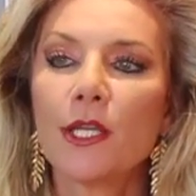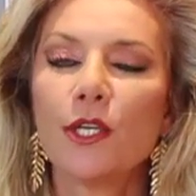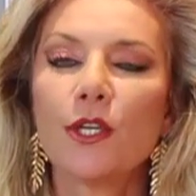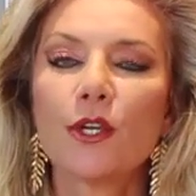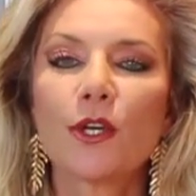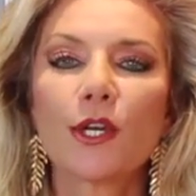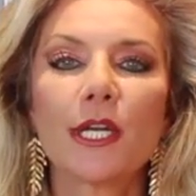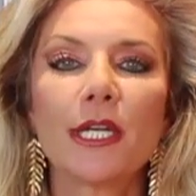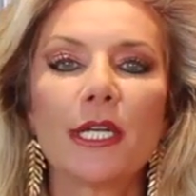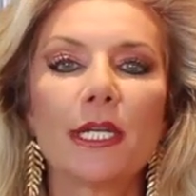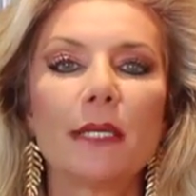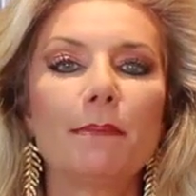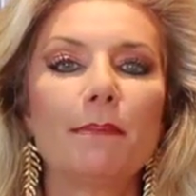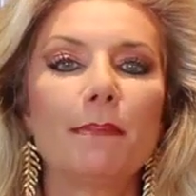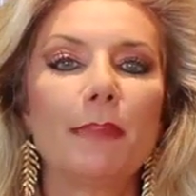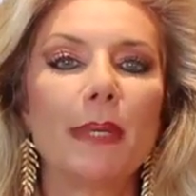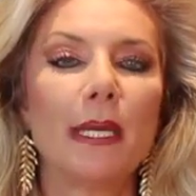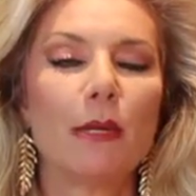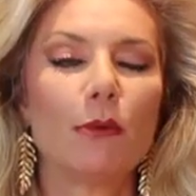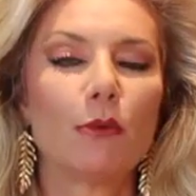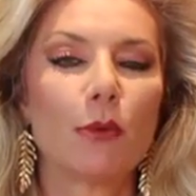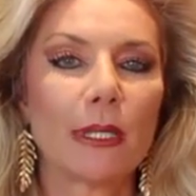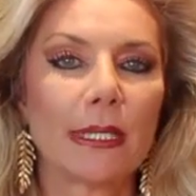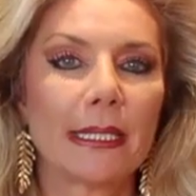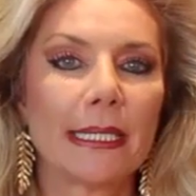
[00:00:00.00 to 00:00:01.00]
you're going to
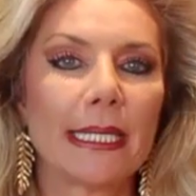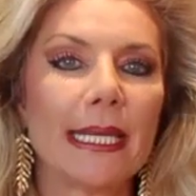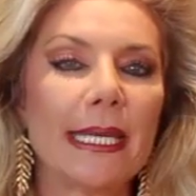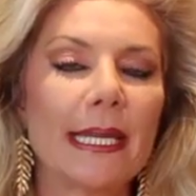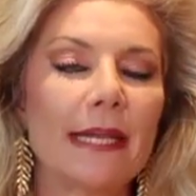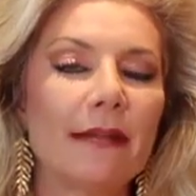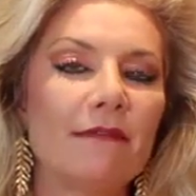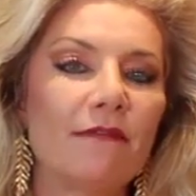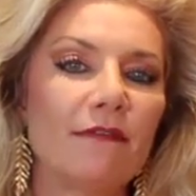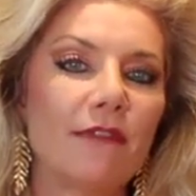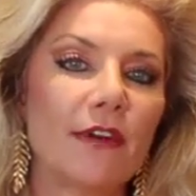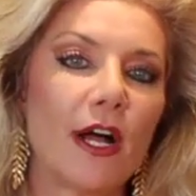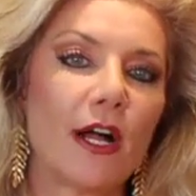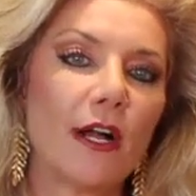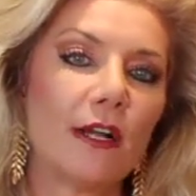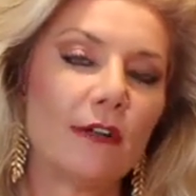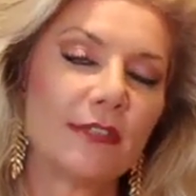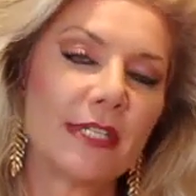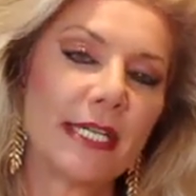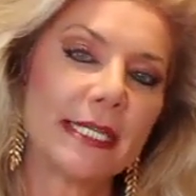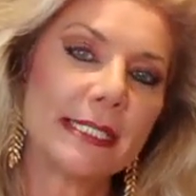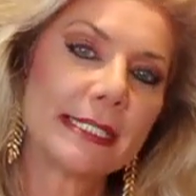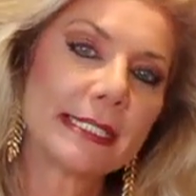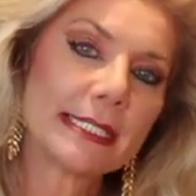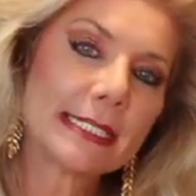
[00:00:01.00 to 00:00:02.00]
be really
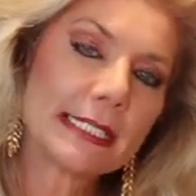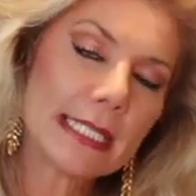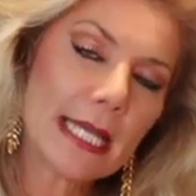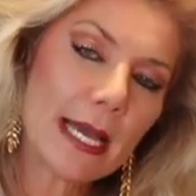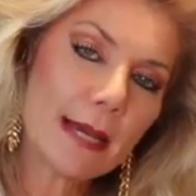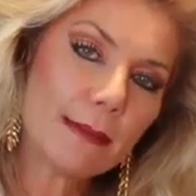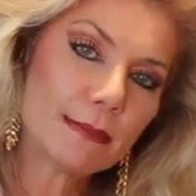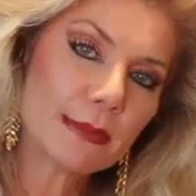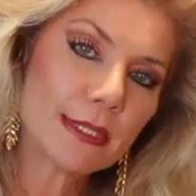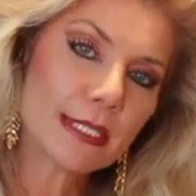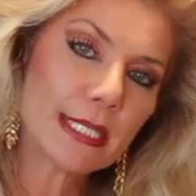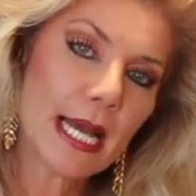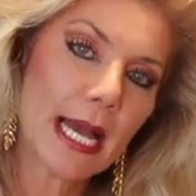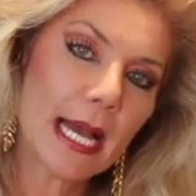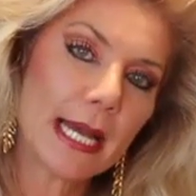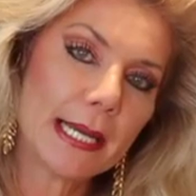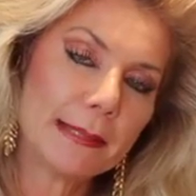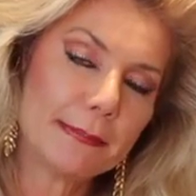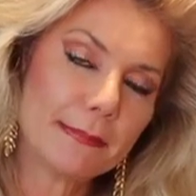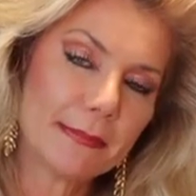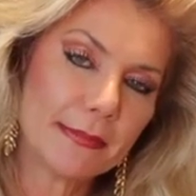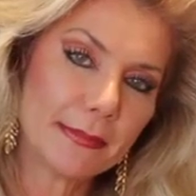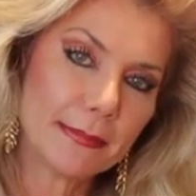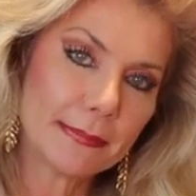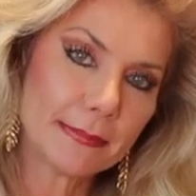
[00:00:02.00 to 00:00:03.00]
involved in some
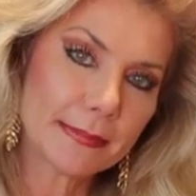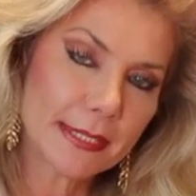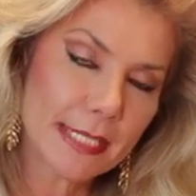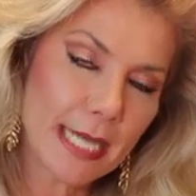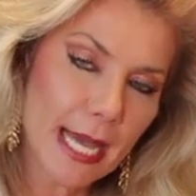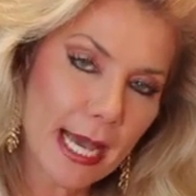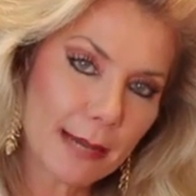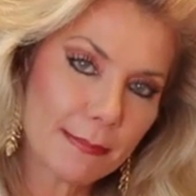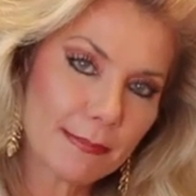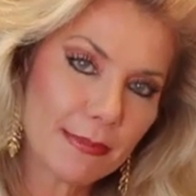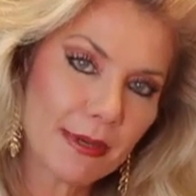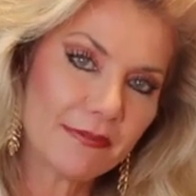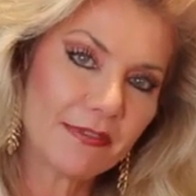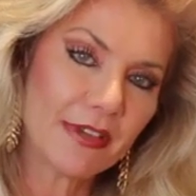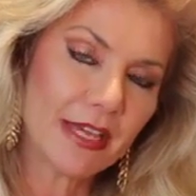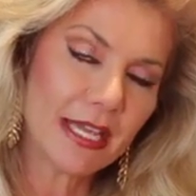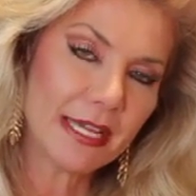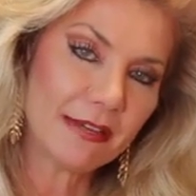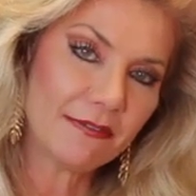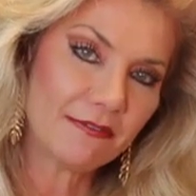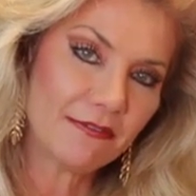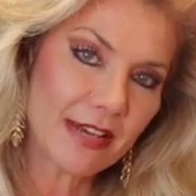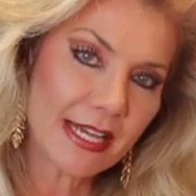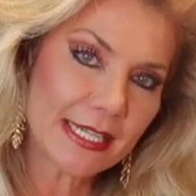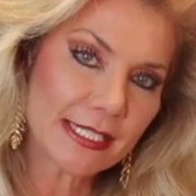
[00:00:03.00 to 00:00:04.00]
time type of
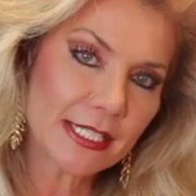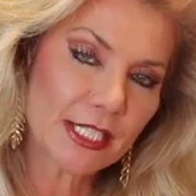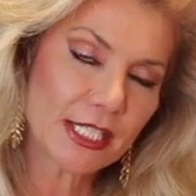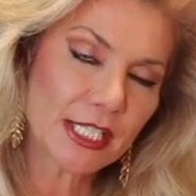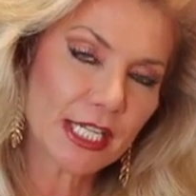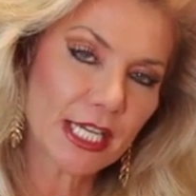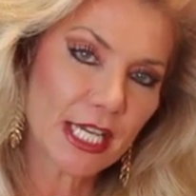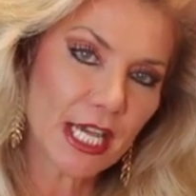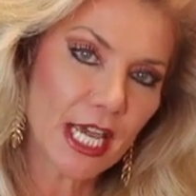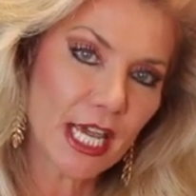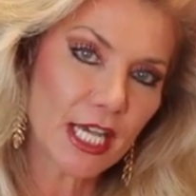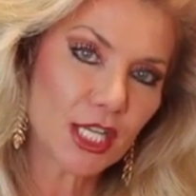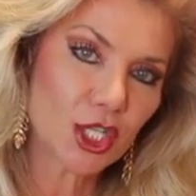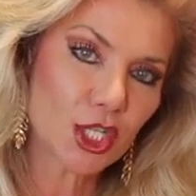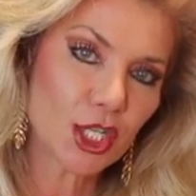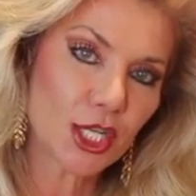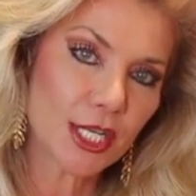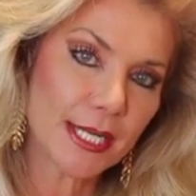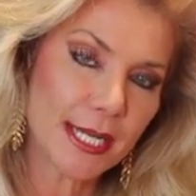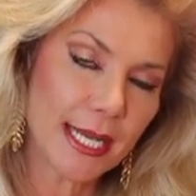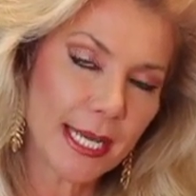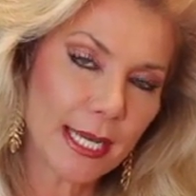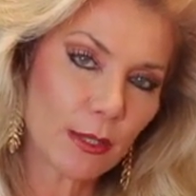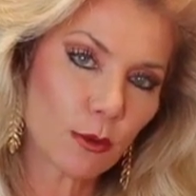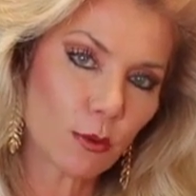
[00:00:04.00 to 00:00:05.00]

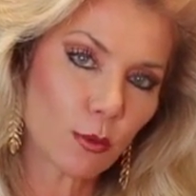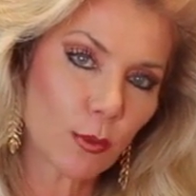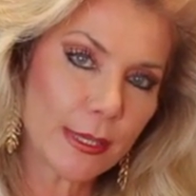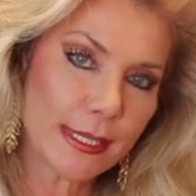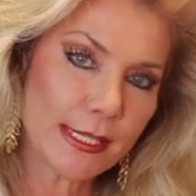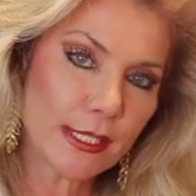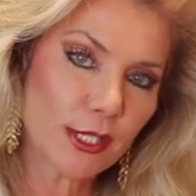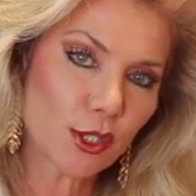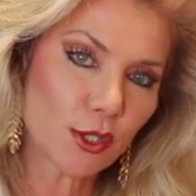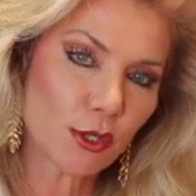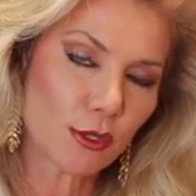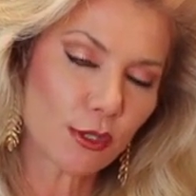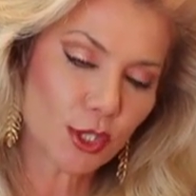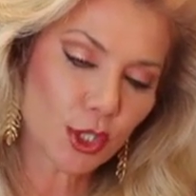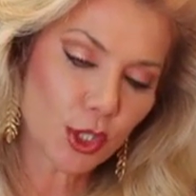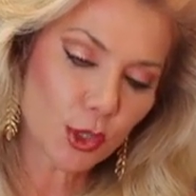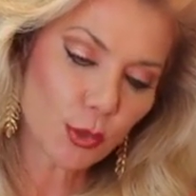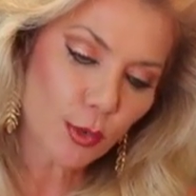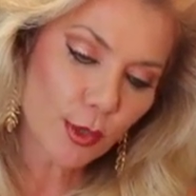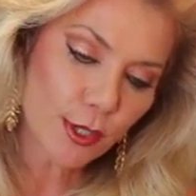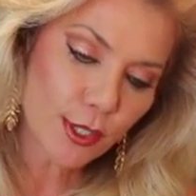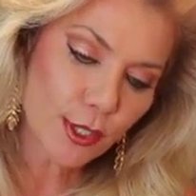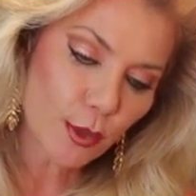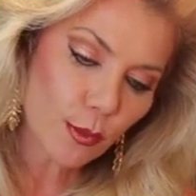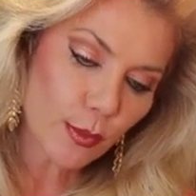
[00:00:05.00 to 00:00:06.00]
investigation and
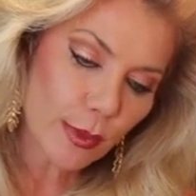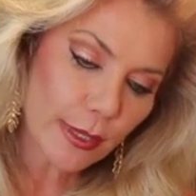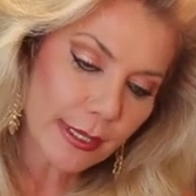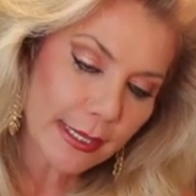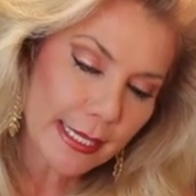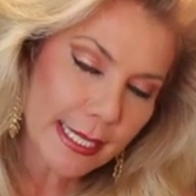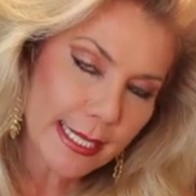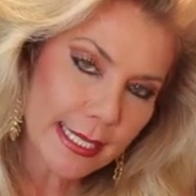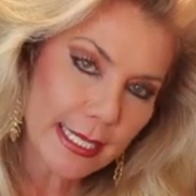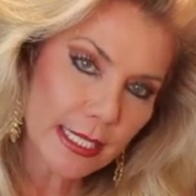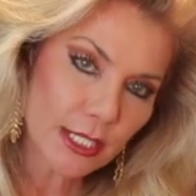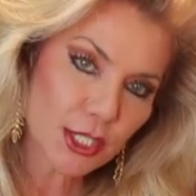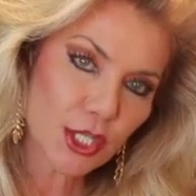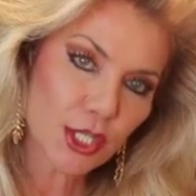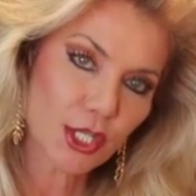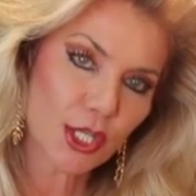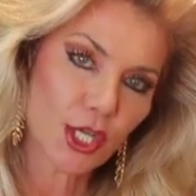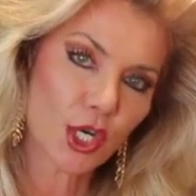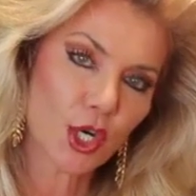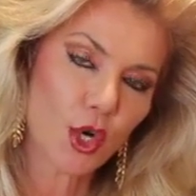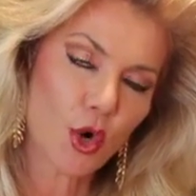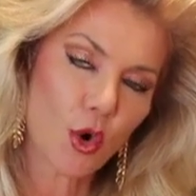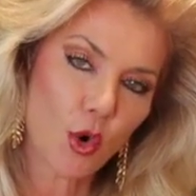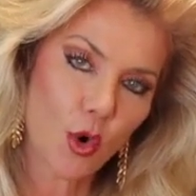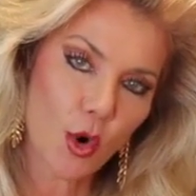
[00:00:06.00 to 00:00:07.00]
research where you really get to
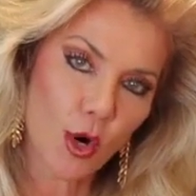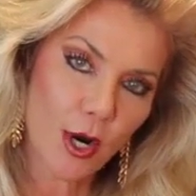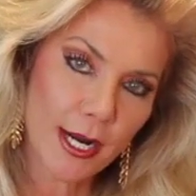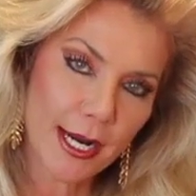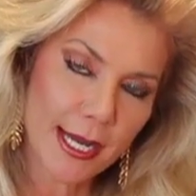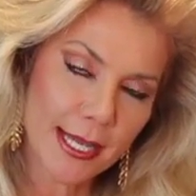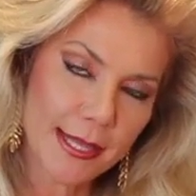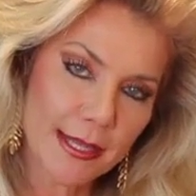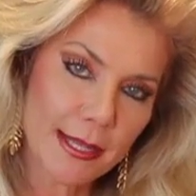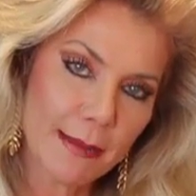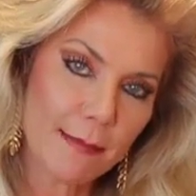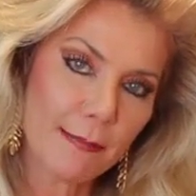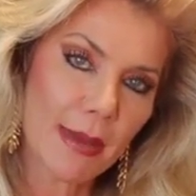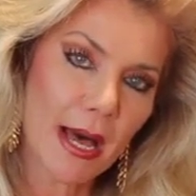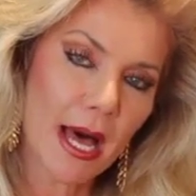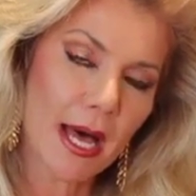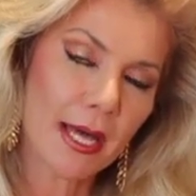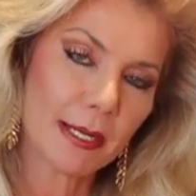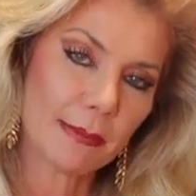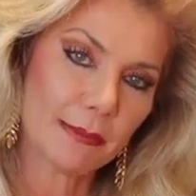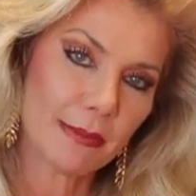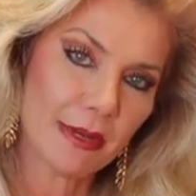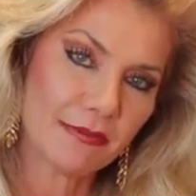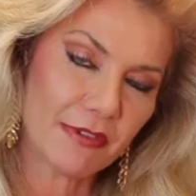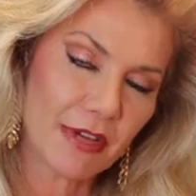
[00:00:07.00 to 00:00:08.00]
the core and the
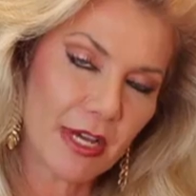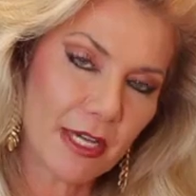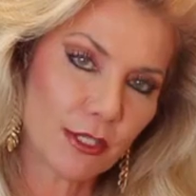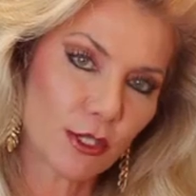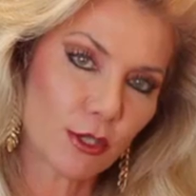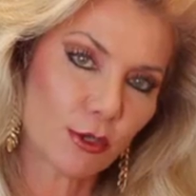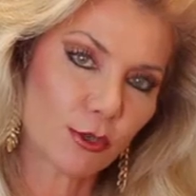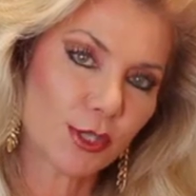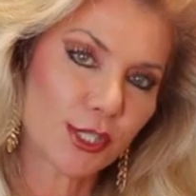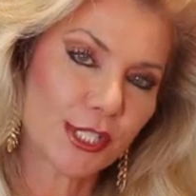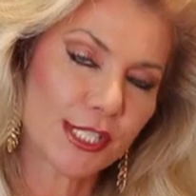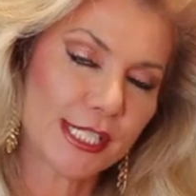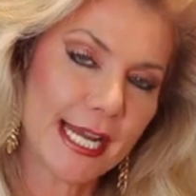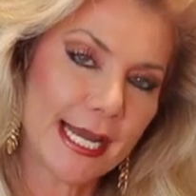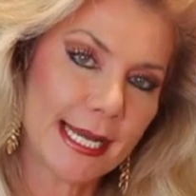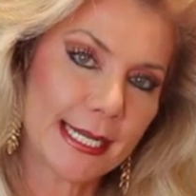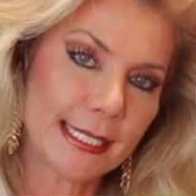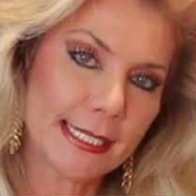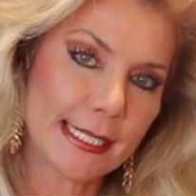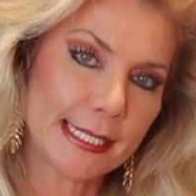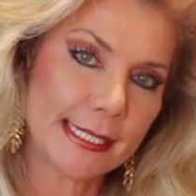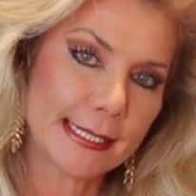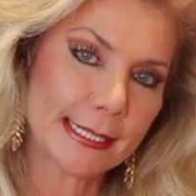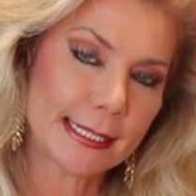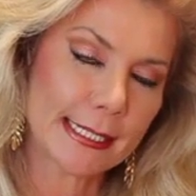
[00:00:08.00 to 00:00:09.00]
bottom of
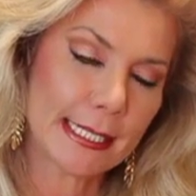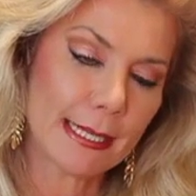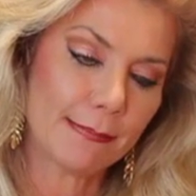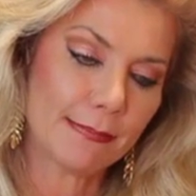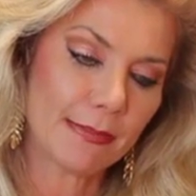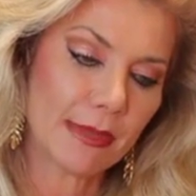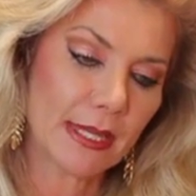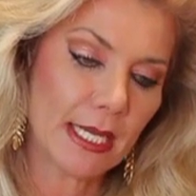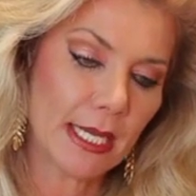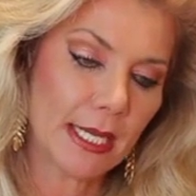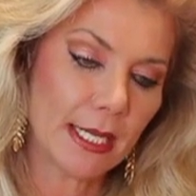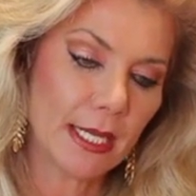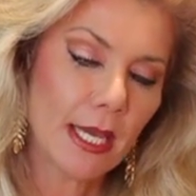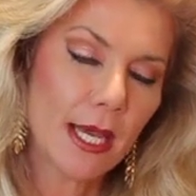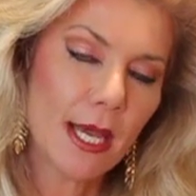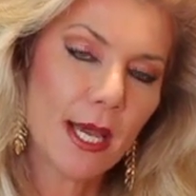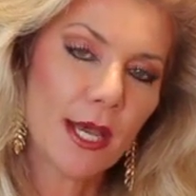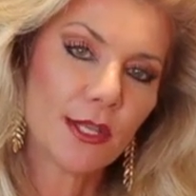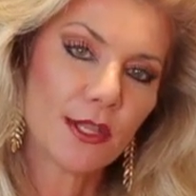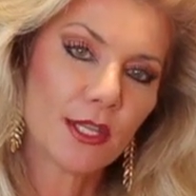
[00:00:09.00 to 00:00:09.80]
understanding something.